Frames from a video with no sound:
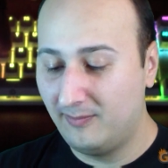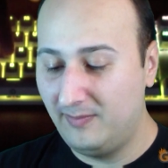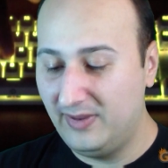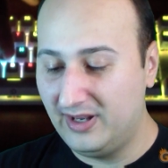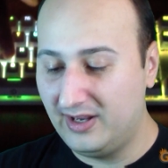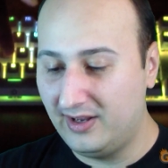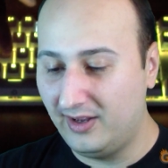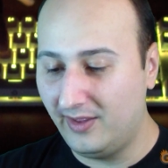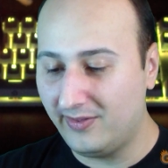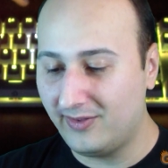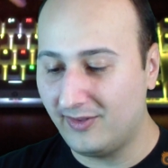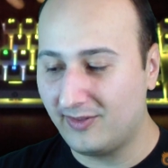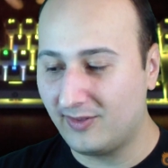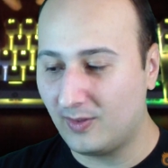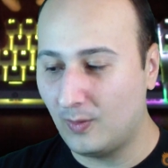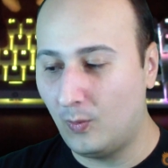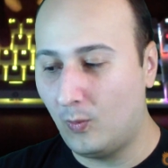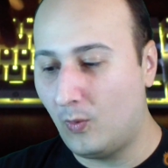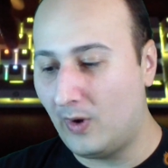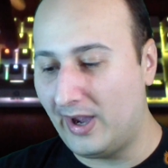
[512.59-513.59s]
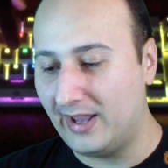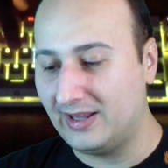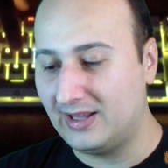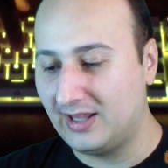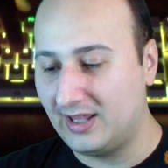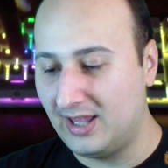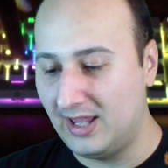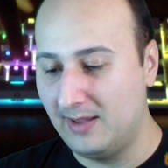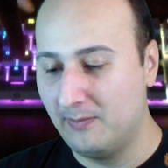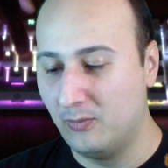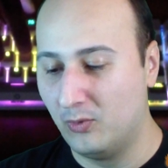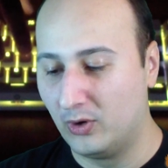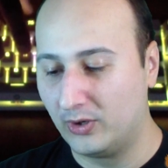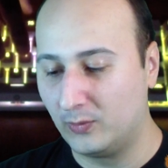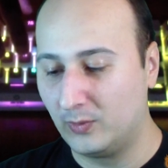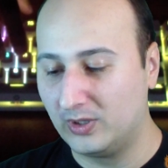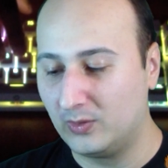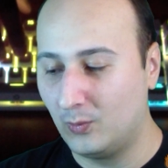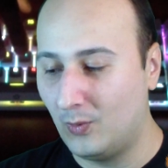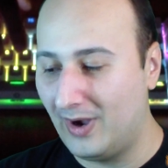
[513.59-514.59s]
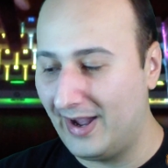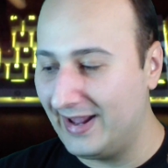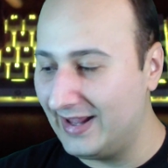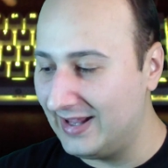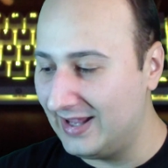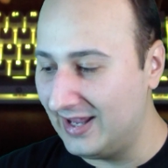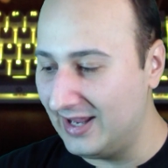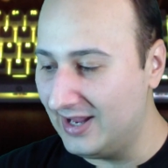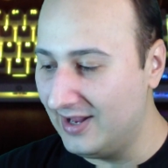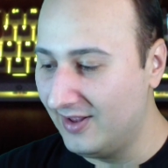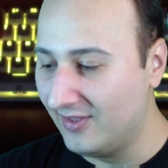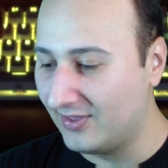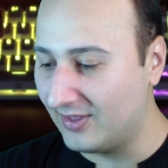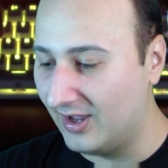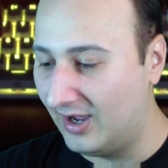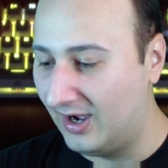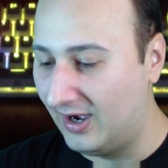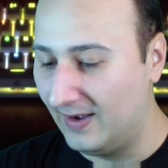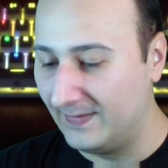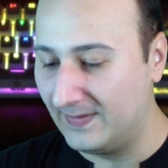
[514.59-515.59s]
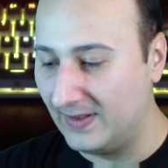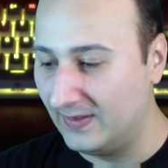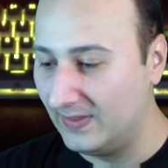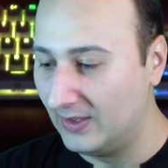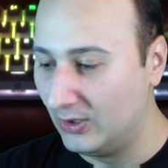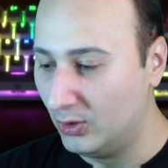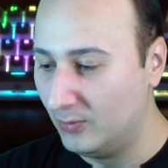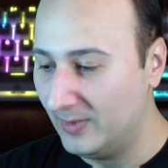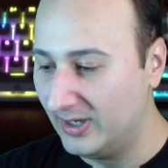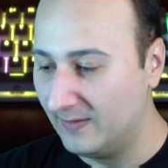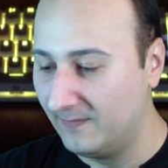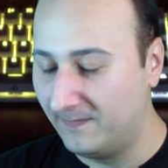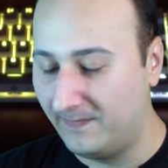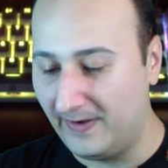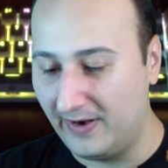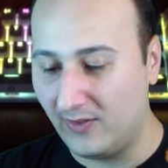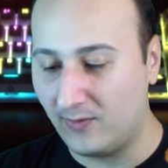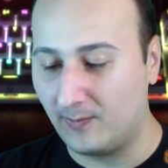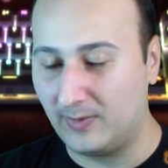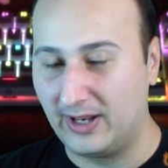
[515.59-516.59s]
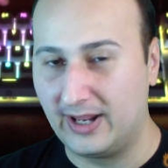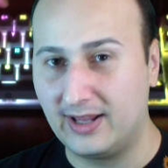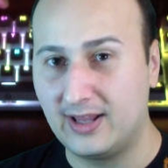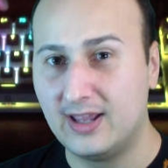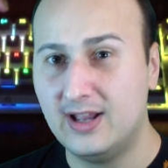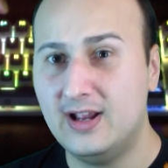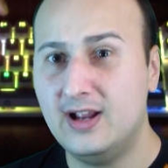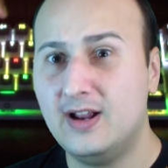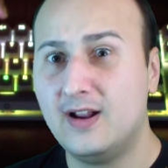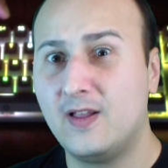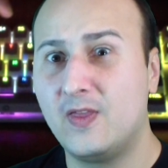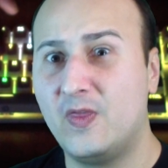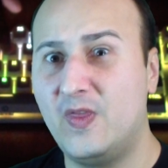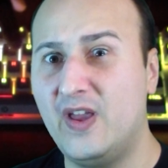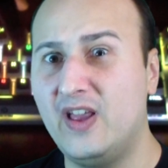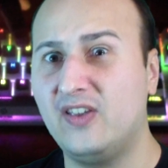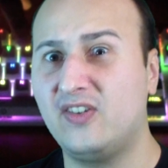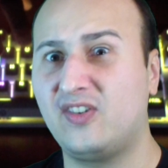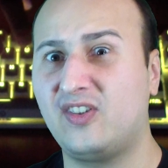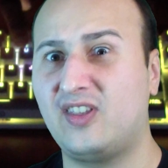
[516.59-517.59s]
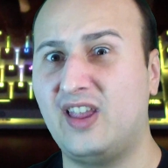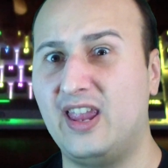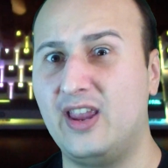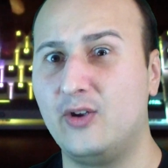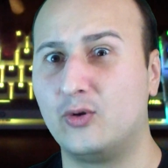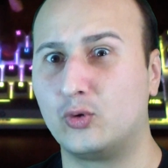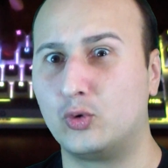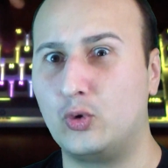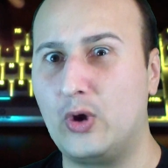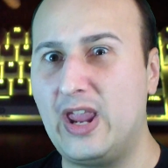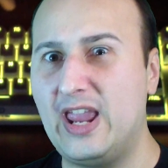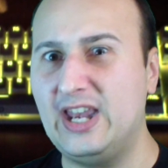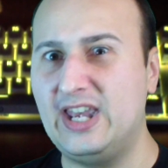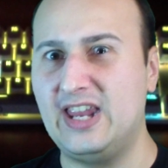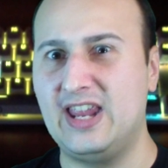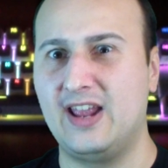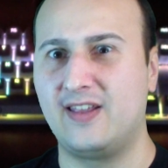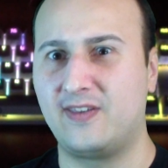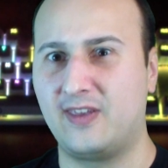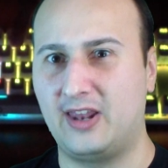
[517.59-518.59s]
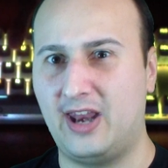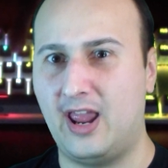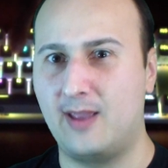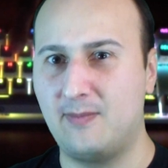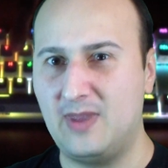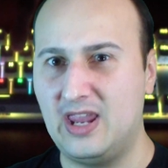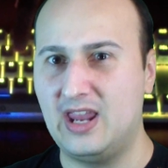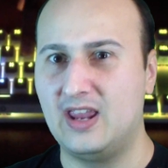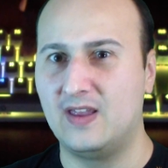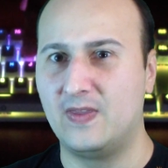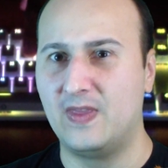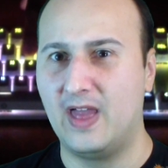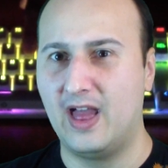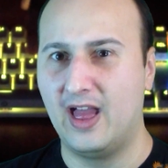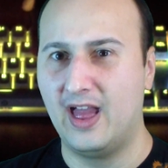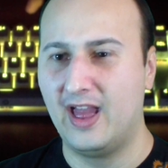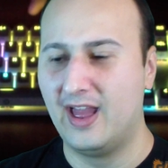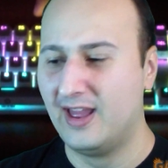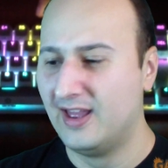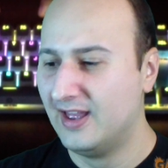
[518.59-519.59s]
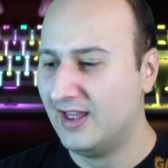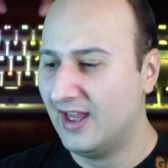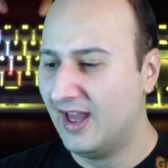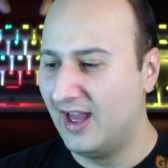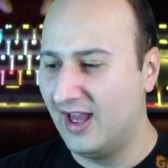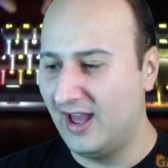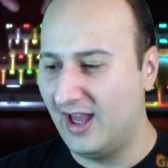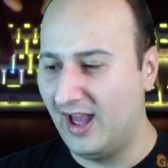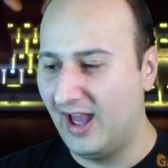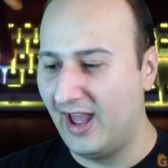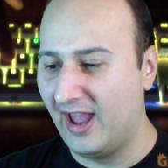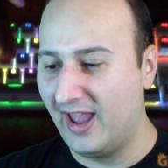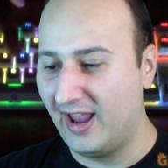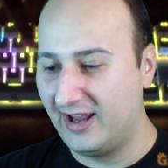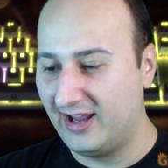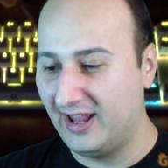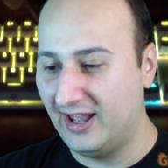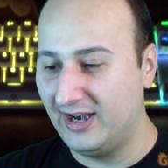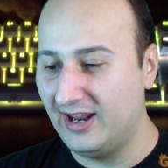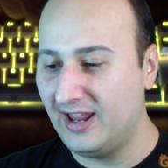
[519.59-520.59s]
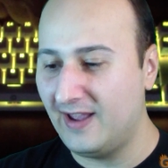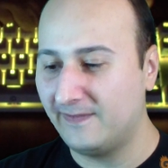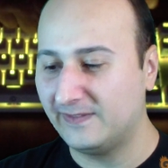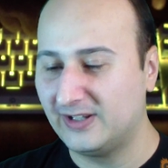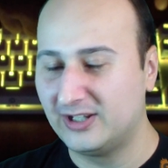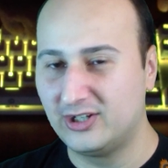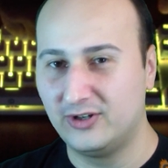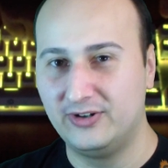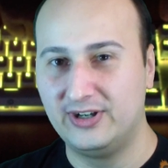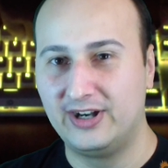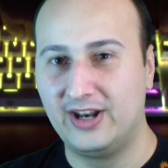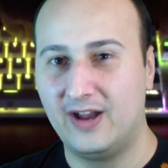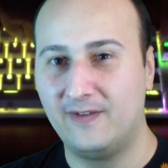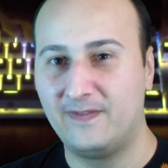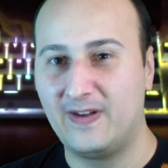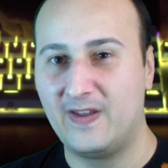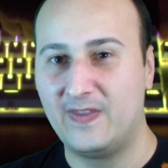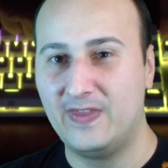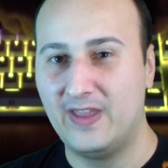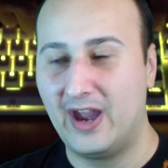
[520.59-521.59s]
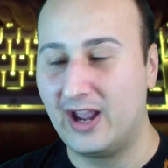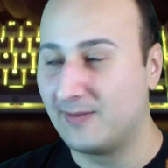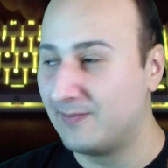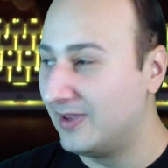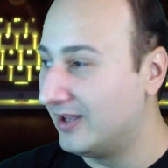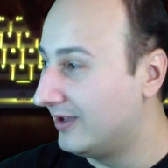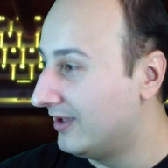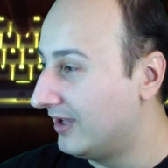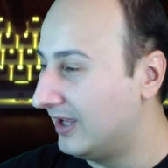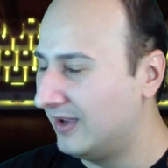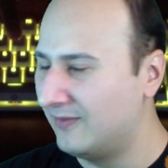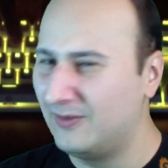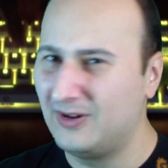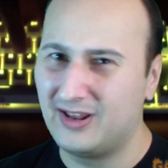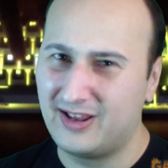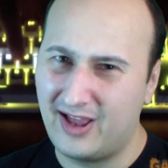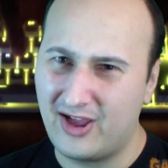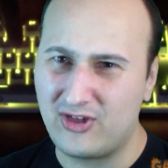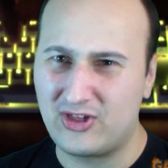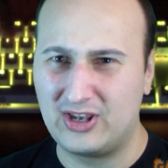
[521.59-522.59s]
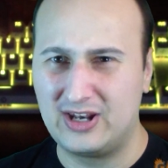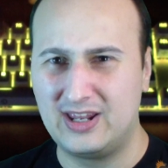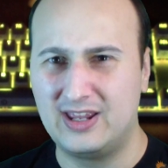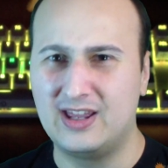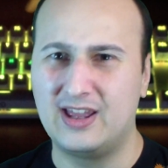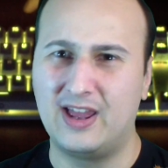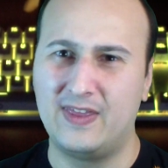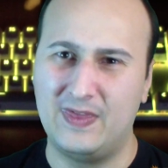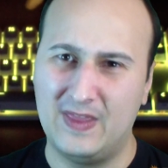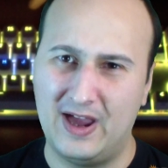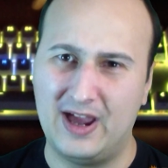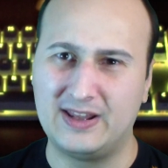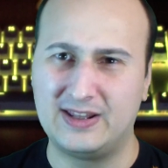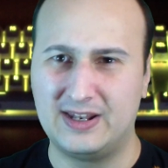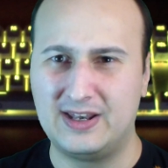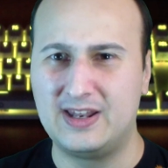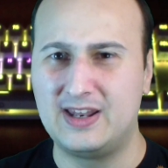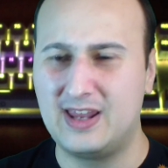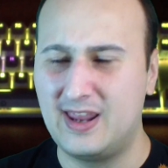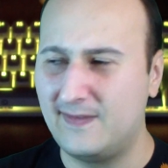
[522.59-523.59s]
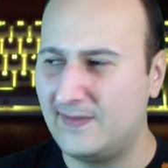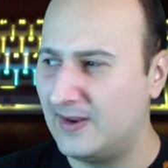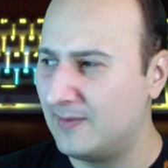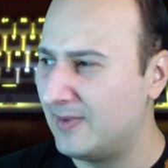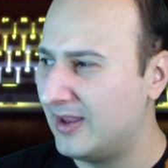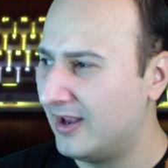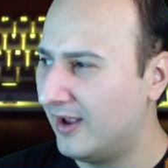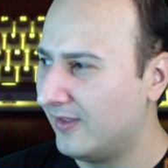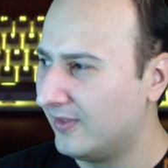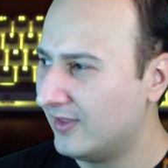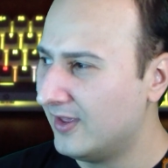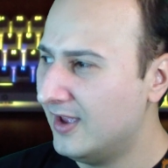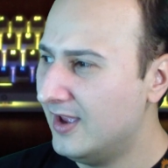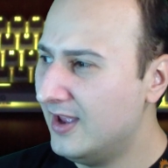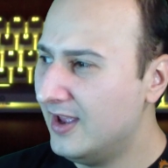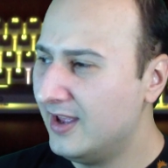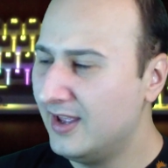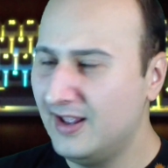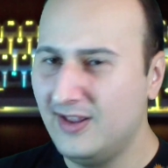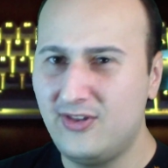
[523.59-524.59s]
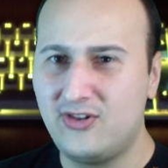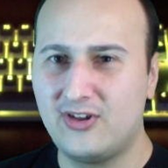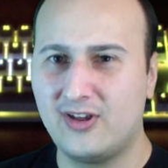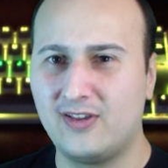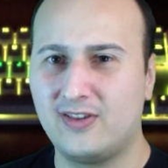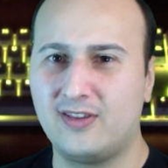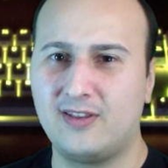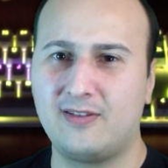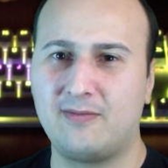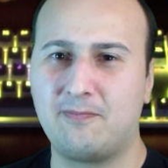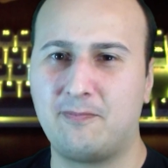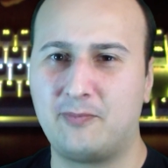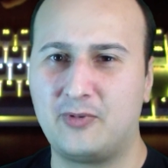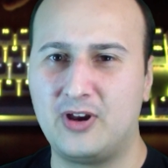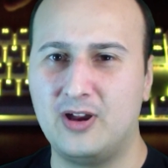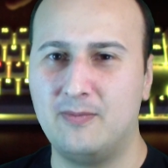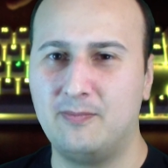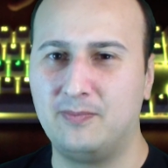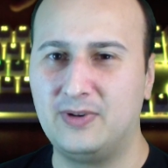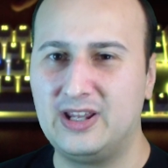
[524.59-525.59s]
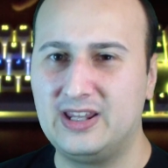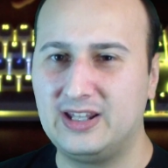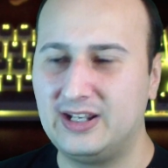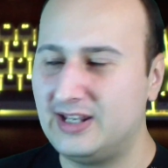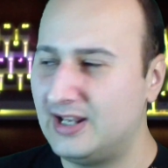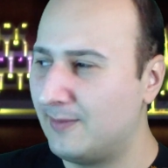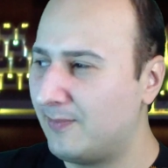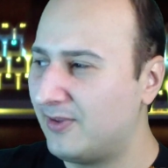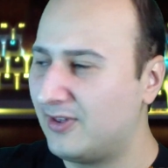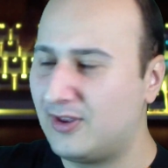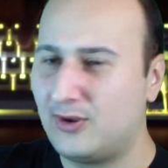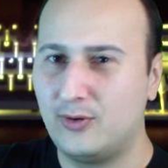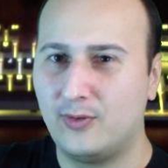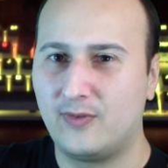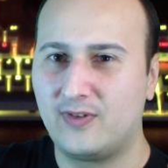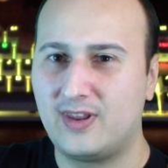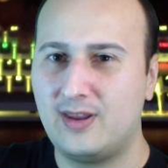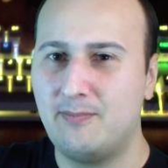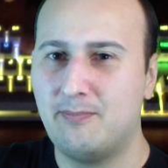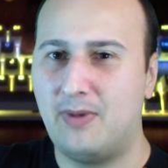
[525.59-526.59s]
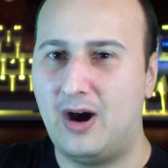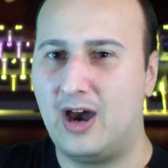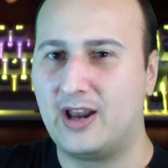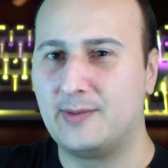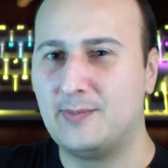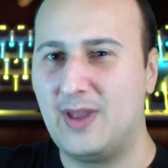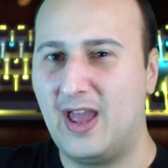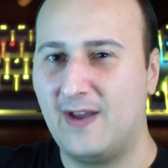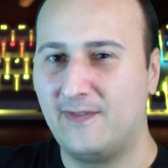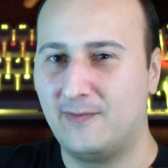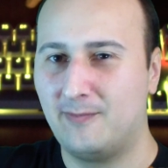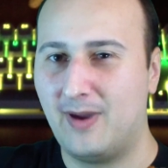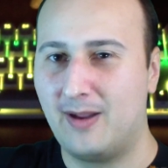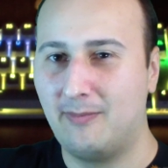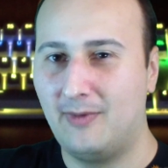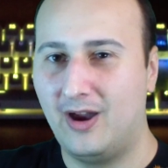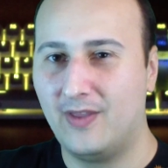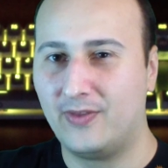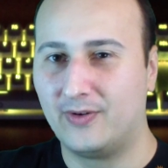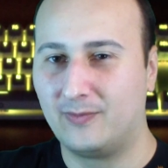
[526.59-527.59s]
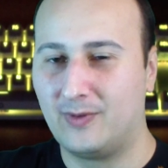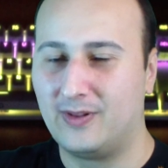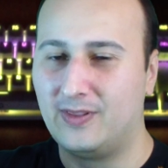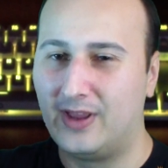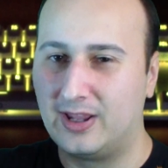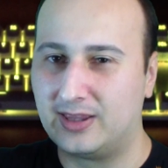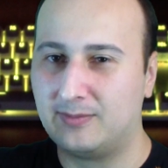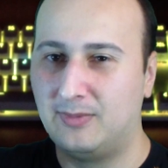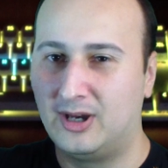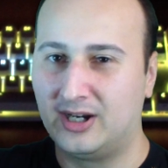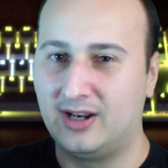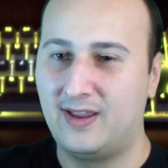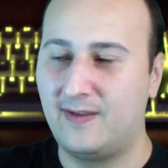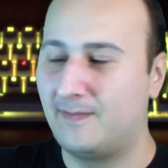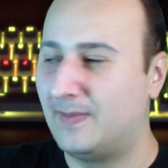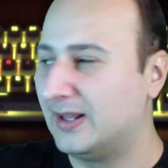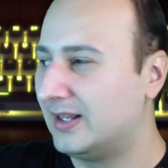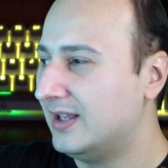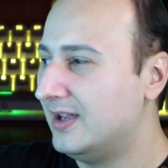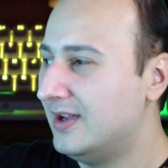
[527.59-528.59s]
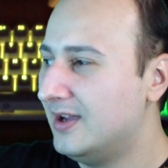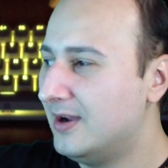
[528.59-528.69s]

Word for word: Because it's a white keyboard with white keys on an aluminum faceplate, this thing radiates it. I mean, I kind of have to turn it off at night, well, actually at night and in the evening, because it just completely obscures the bottom half of my monitor. Well, not the bottom half, but